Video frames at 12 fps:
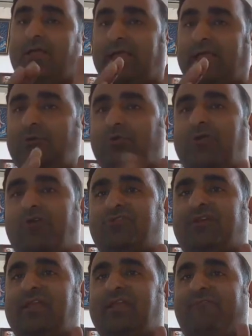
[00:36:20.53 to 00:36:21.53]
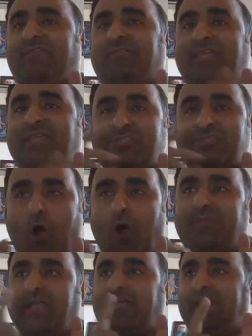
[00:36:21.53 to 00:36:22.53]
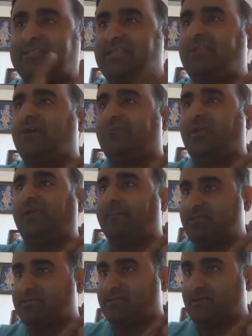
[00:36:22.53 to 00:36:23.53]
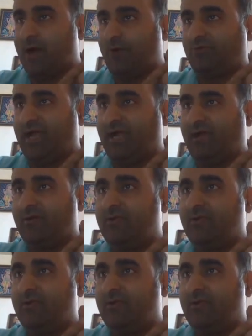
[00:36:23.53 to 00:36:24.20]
In 2011, they stopped the grazing of the camels outside.